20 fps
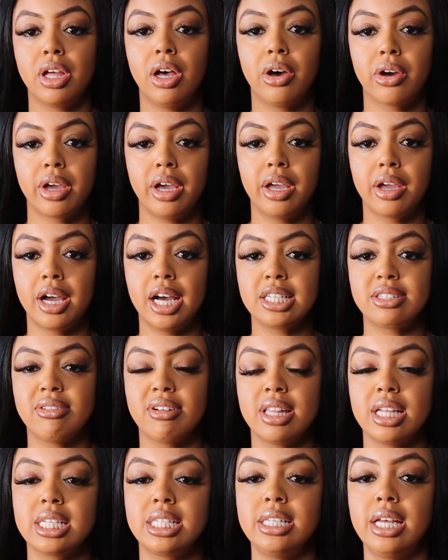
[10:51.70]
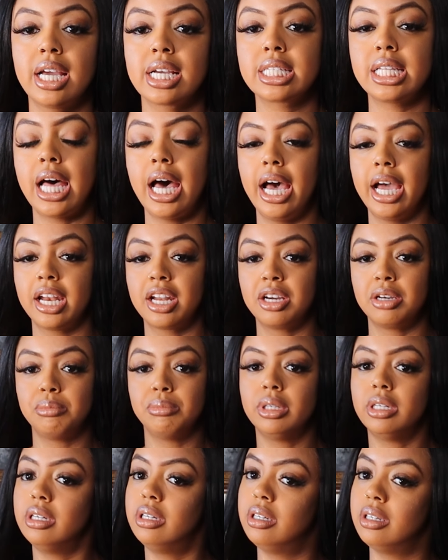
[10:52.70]
Okay, guys, for this next
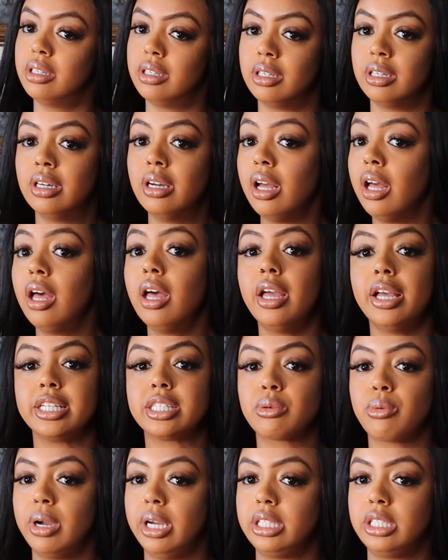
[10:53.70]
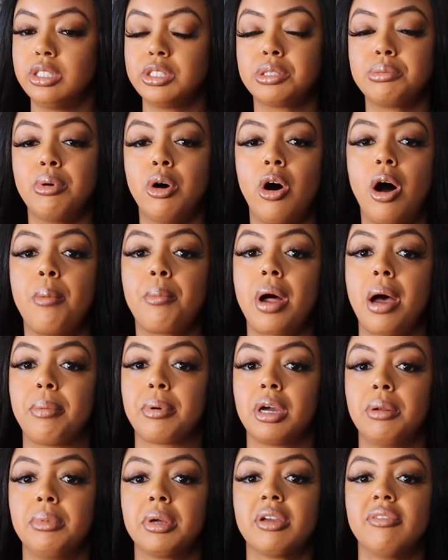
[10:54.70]
item, it's way too small. I'm
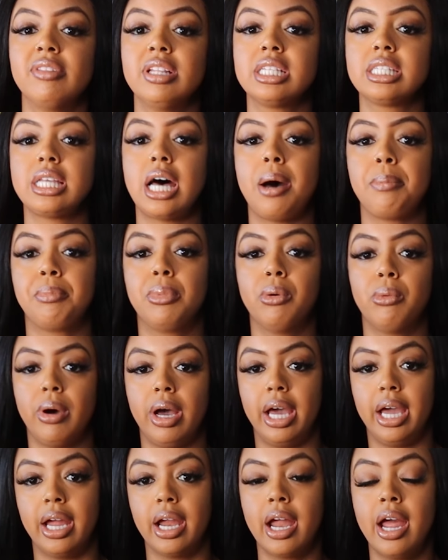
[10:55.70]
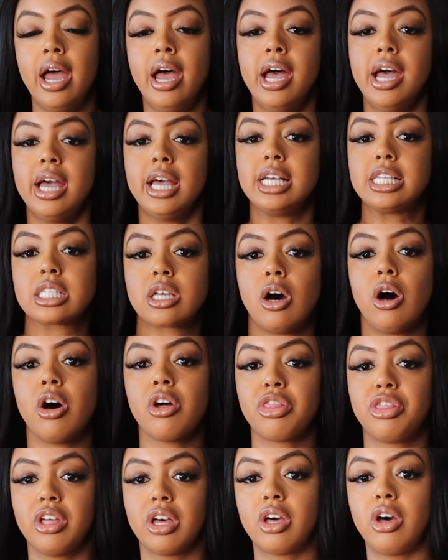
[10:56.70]
probably gonna be giving this top away. It's
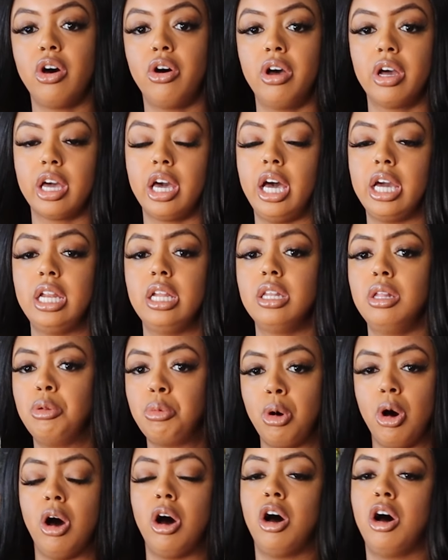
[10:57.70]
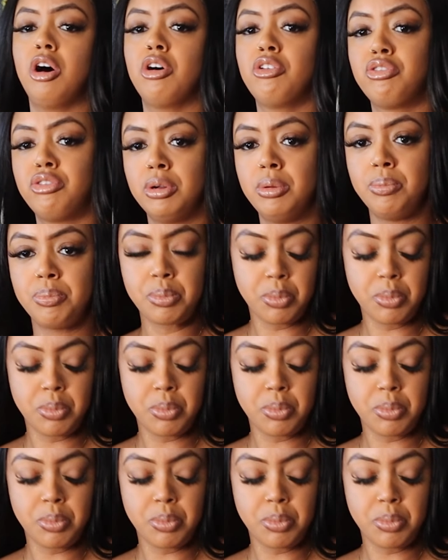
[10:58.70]
called the cu cutting you off